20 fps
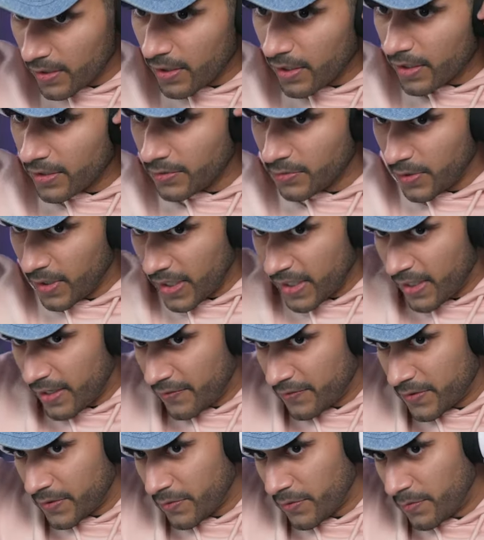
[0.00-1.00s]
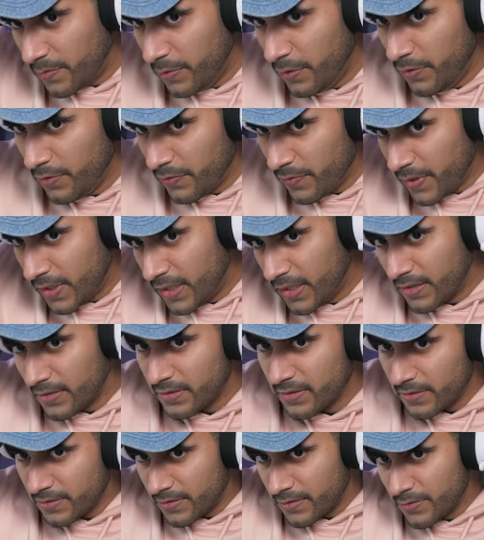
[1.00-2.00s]
on you kind of have to remove it
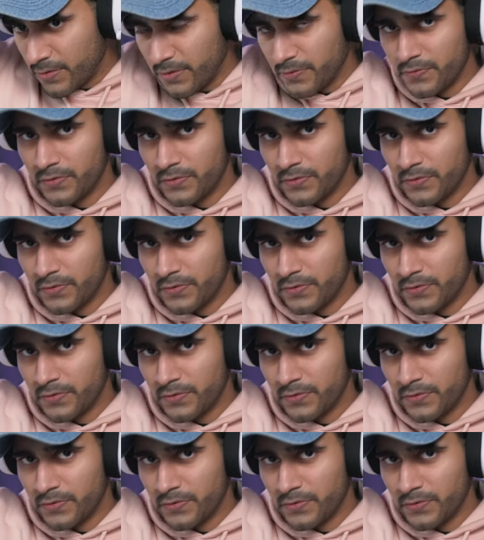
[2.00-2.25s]
and sort